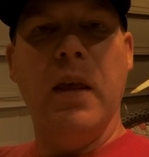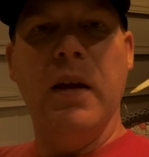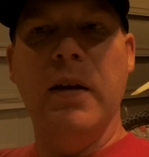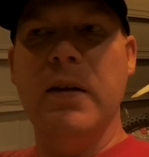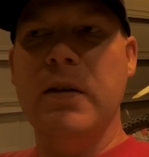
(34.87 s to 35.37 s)

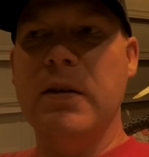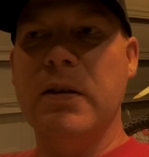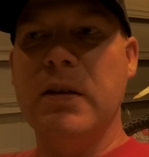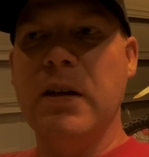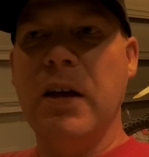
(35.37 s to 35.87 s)

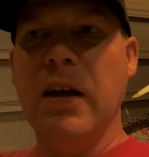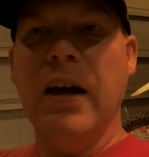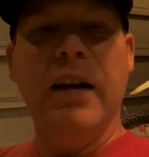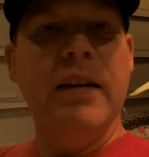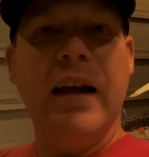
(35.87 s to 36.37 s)
is
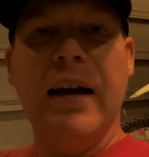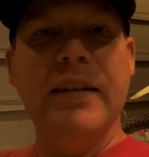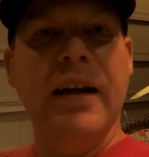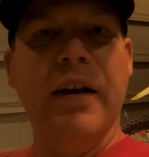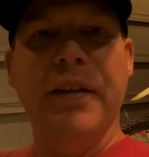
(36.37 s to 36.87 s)
got locked
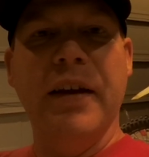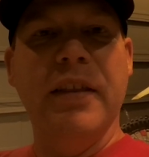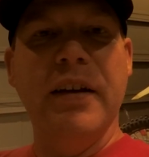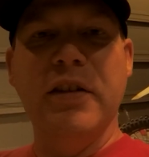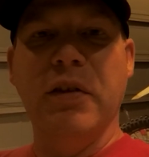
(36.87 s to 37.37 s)
out. They
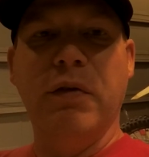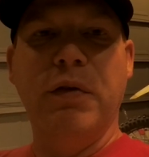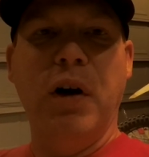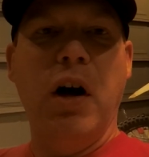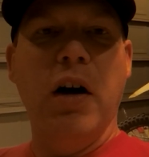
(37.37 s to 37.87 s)
think some
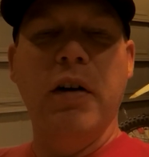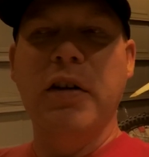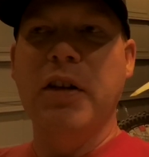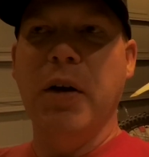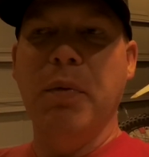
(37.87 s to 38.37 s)
fraud or
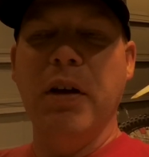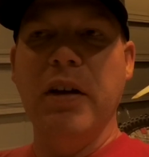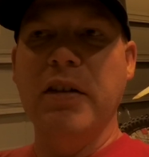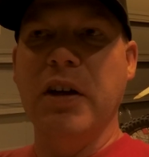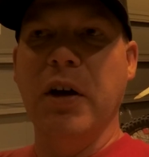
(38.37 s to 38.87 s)

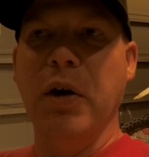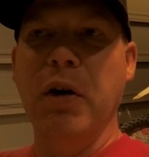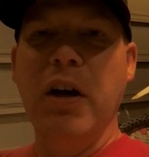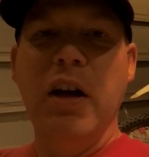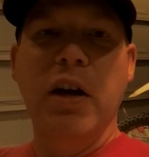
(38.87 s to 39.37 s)
something. So
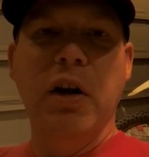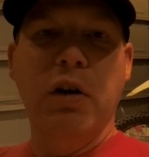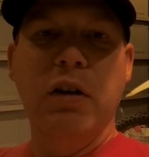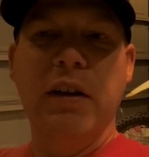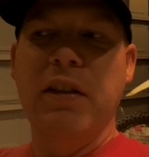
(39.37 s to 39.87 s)

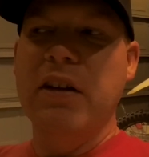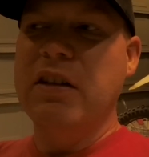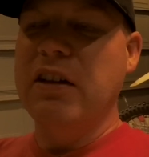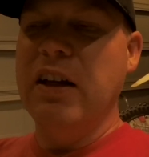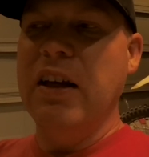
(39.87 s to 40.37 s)
click
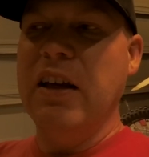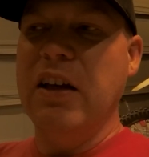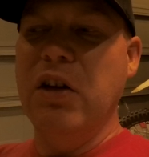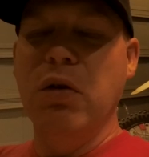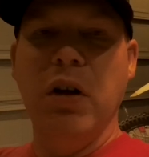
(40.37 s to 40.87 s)
this link
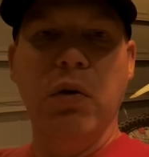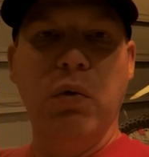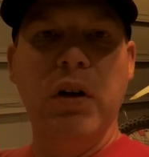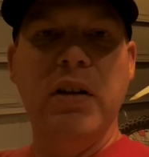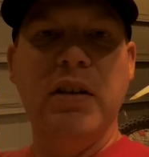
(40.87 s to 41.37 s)
and you can
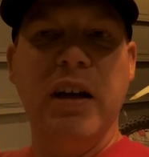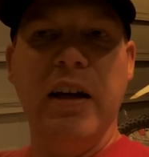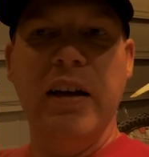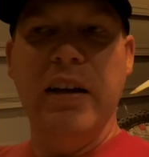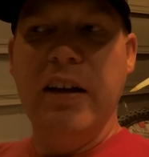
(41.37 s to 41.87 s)

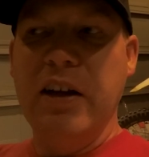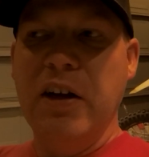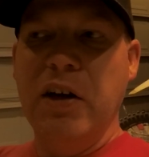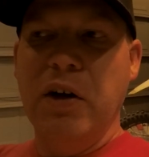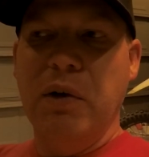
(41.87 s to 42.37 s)
reset
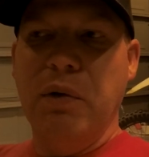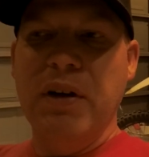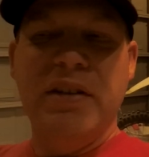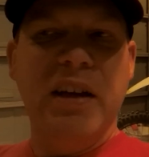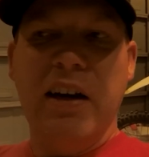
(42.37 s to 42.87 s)

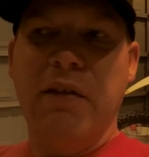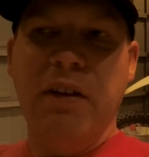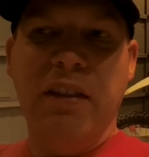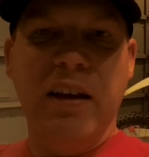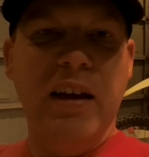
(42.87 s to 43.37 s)

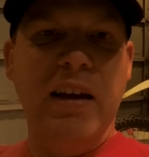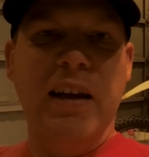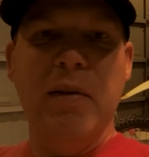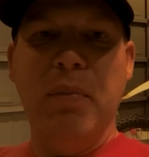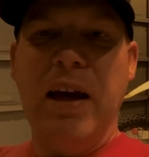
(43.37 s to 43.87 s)
everything and
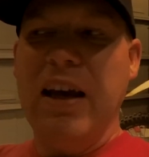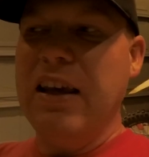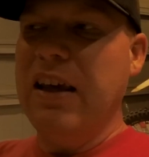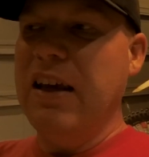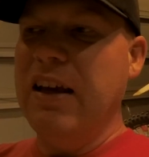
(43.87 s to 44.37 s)
get
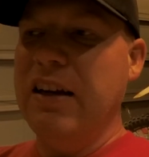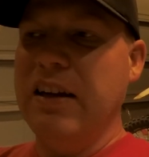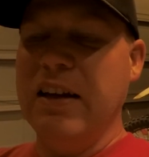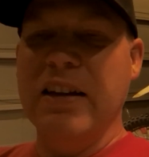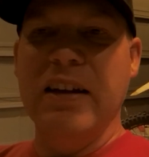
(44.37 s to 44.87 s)
back in. And
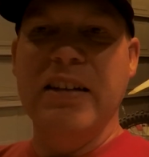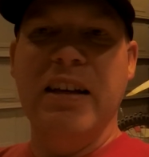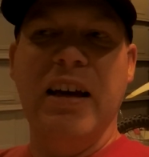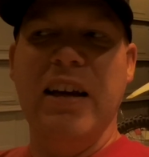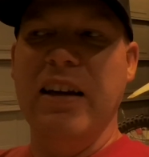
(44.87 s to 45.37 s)
he clicks
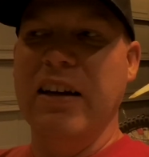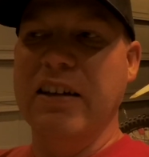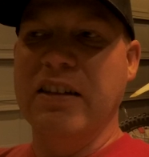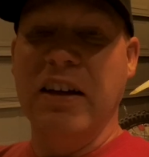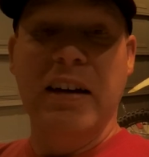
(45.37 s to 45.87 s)
that and
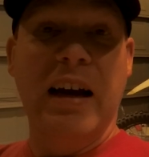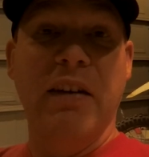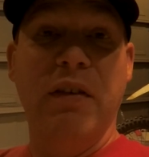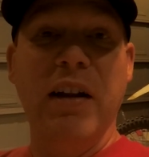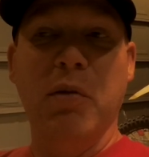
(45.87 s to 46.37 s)
it's like not
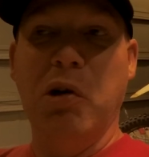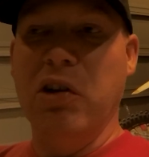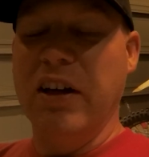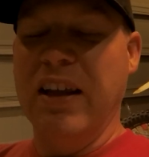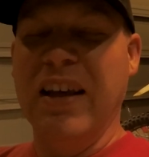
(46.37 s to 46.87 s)
available.
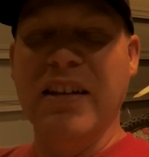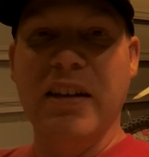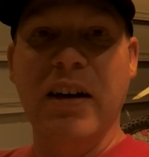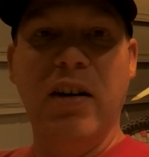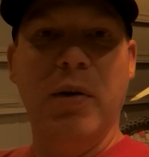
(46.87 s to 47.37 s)
Like he gets
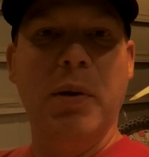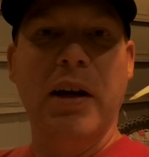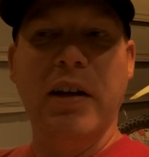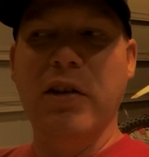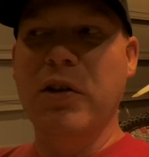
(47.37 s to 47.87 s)
an error
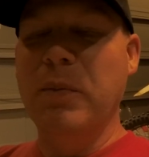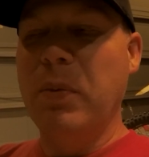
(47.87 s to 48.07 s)
page,